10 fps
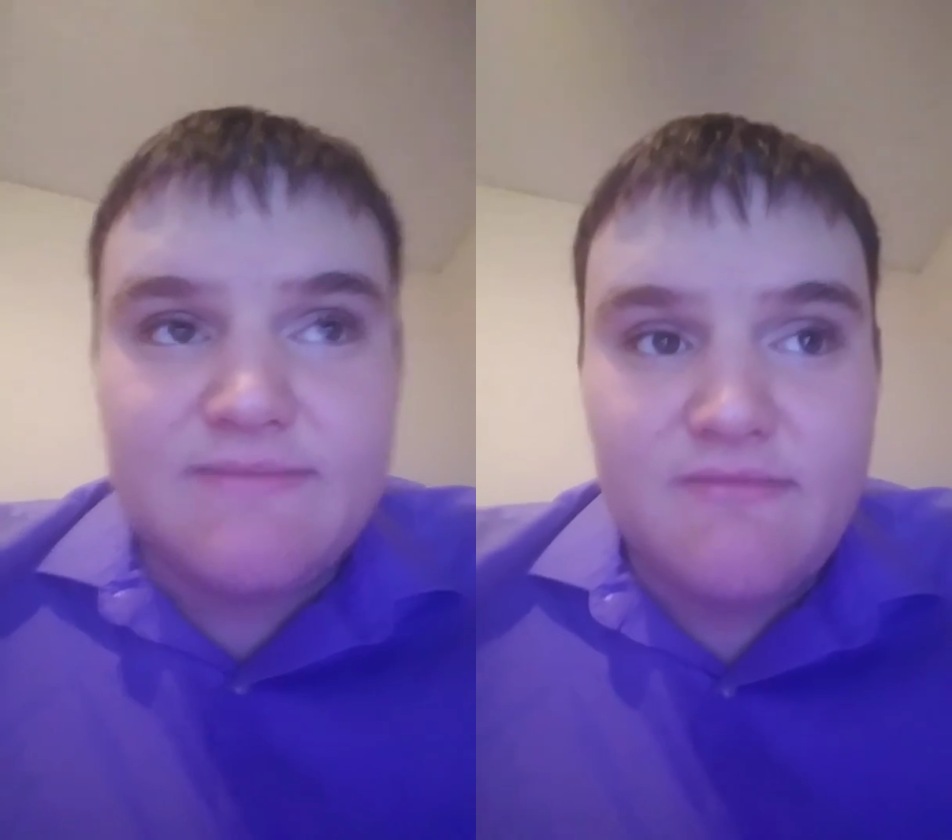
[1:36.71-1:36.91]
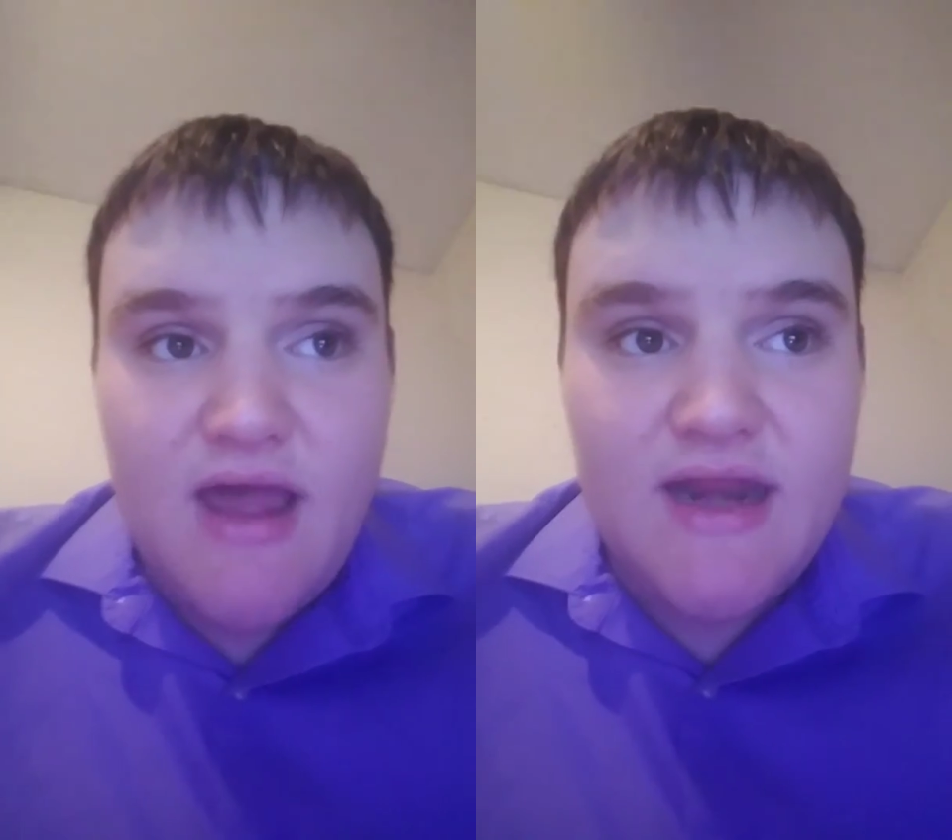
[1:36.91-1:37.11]

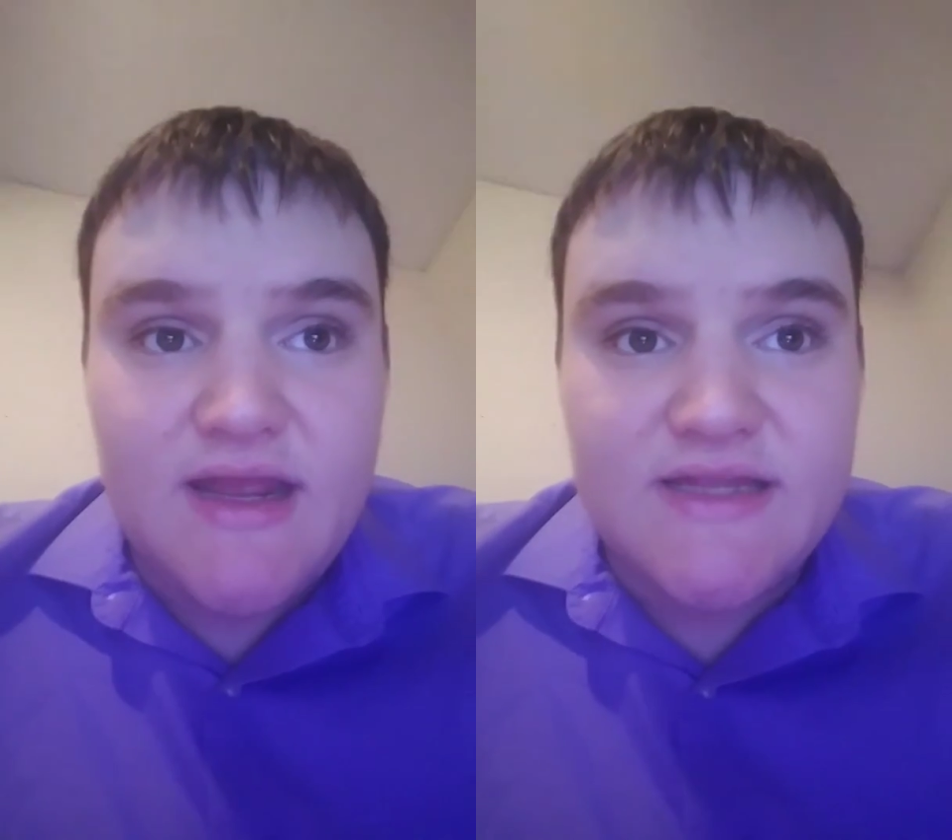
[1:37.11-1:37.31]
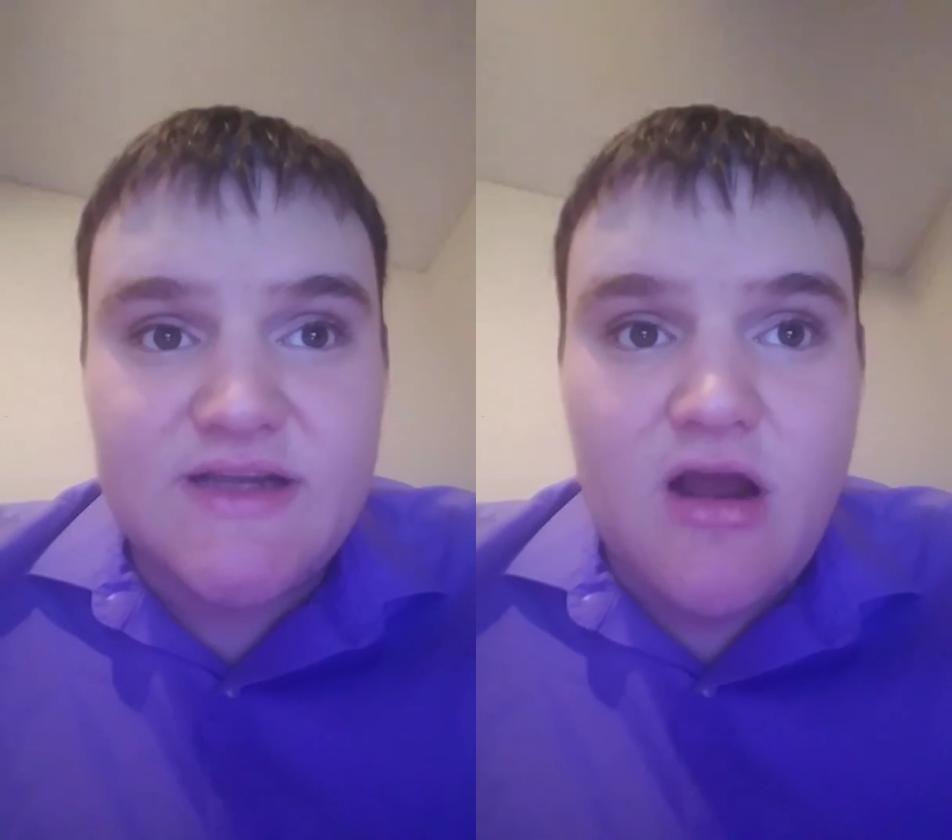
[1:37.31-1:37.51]

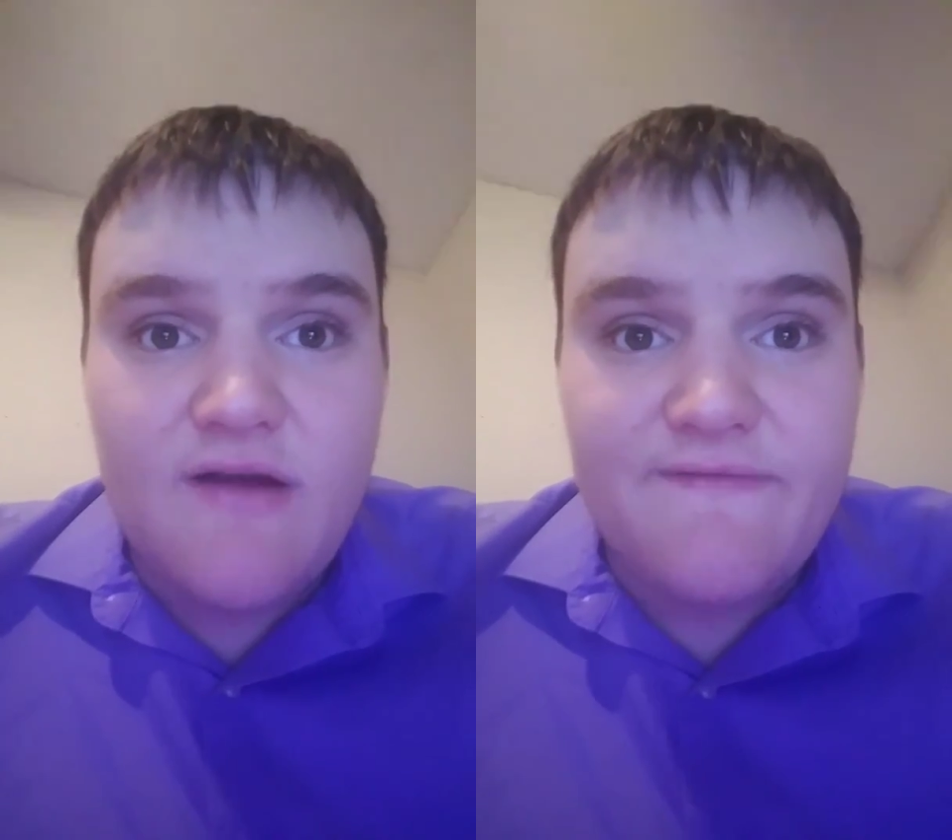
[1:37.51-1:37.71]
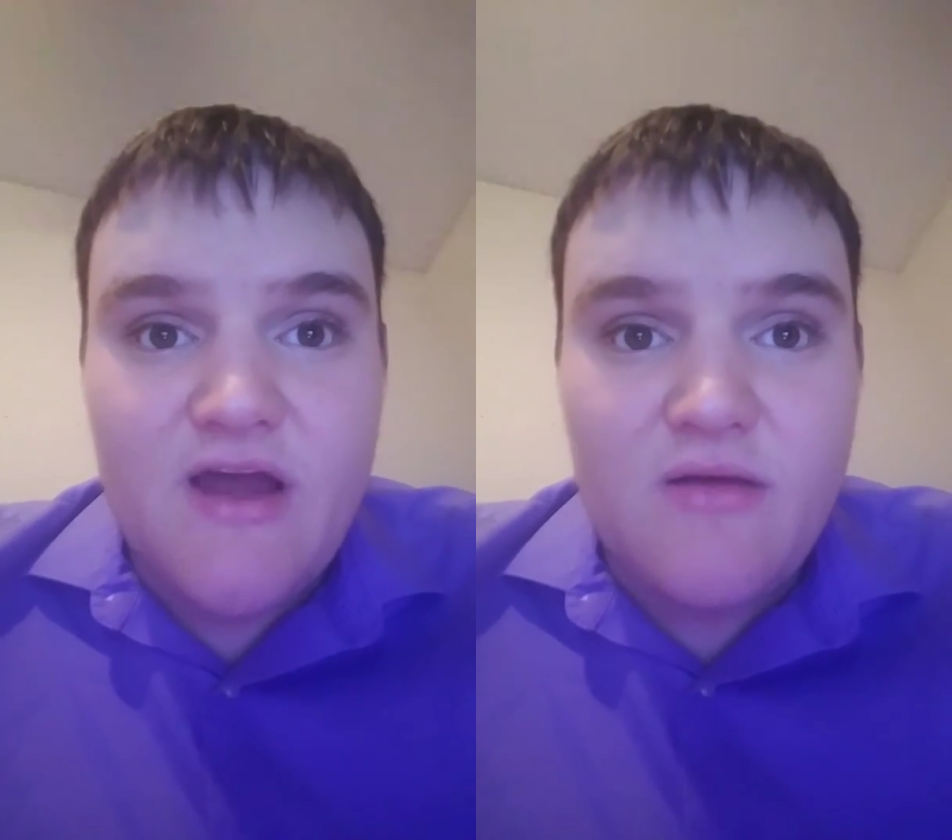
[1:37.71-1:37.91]

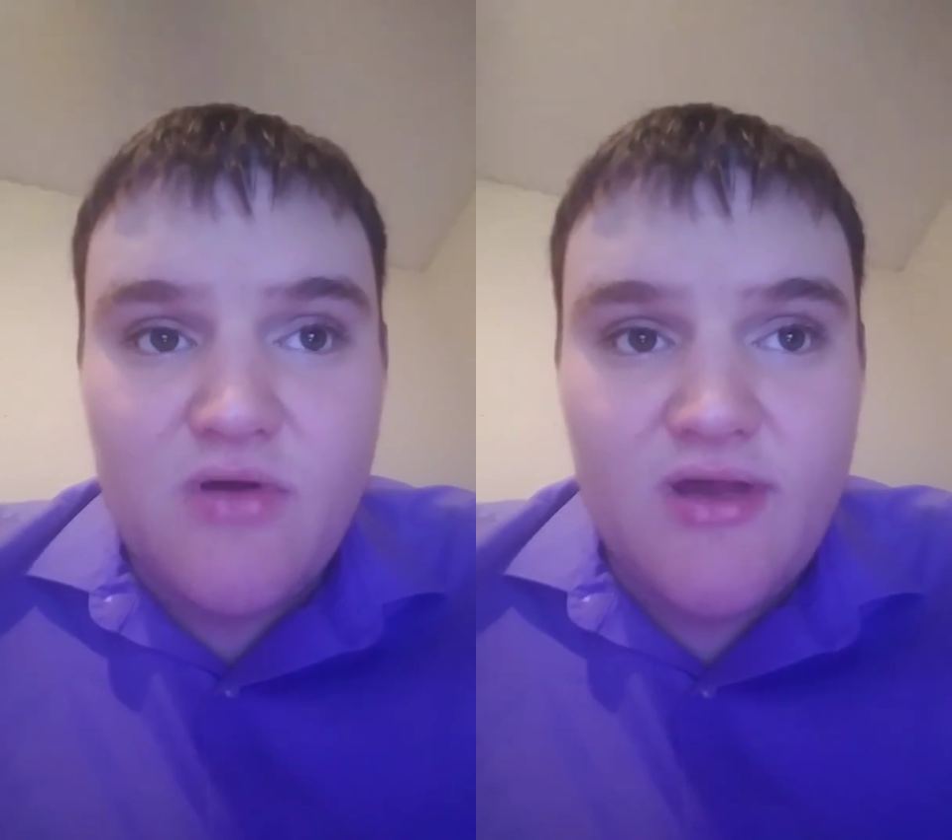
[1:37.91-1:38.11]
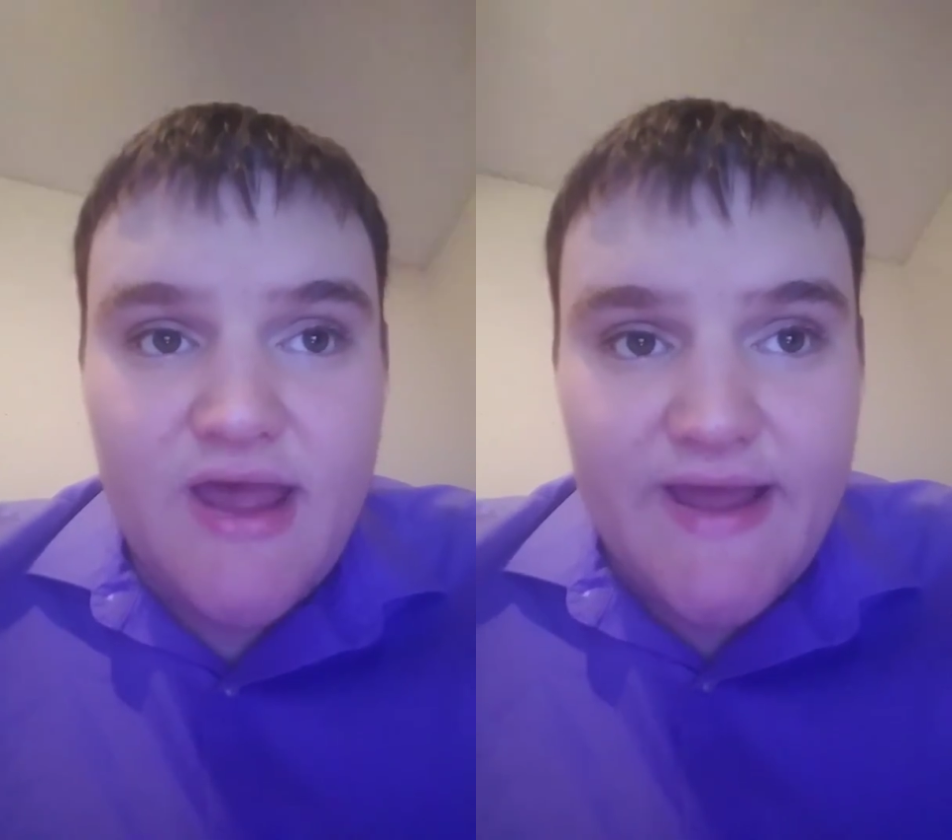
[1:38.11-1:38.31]
Madagascar
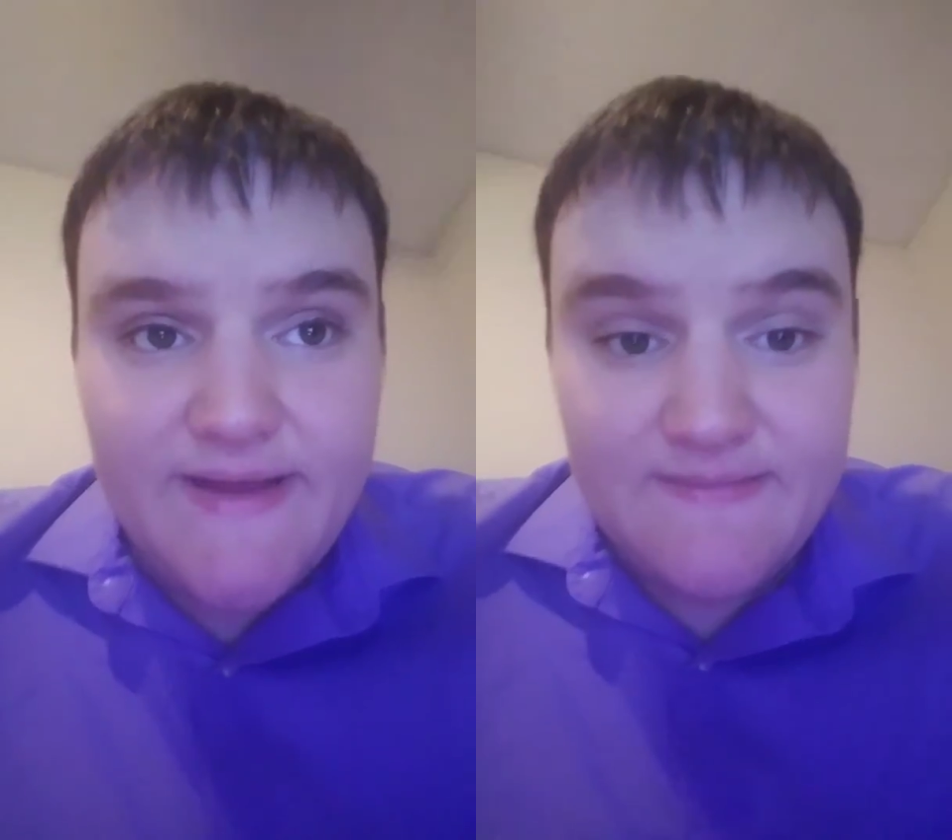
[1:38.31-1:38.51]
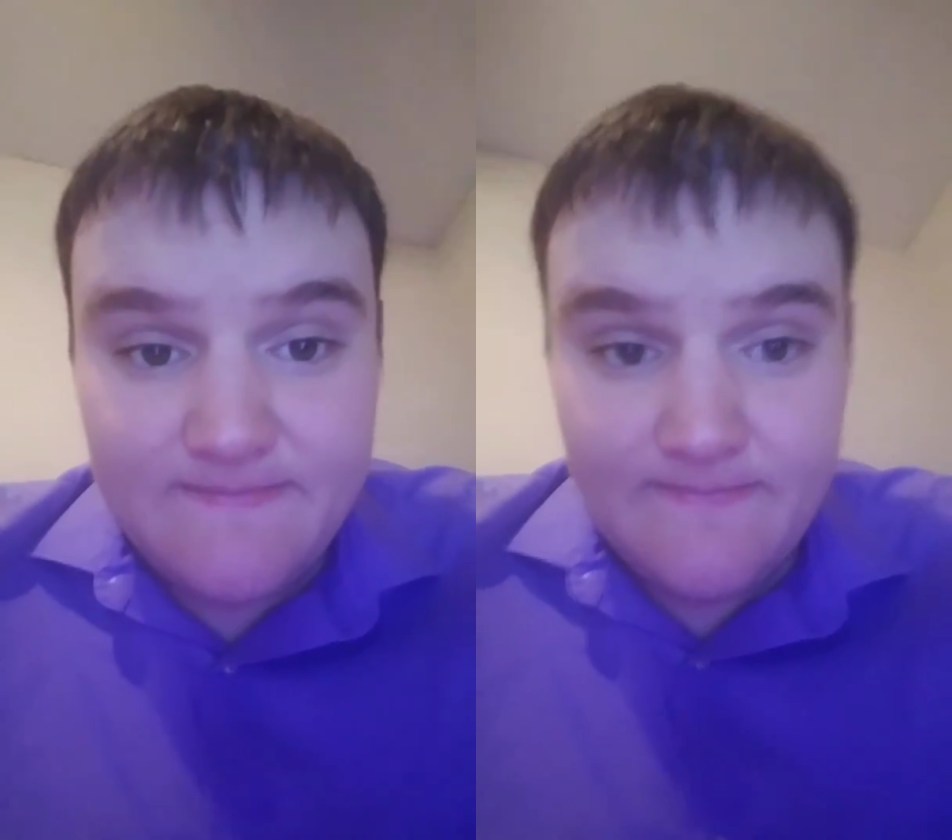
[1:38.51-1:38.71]
film, okay?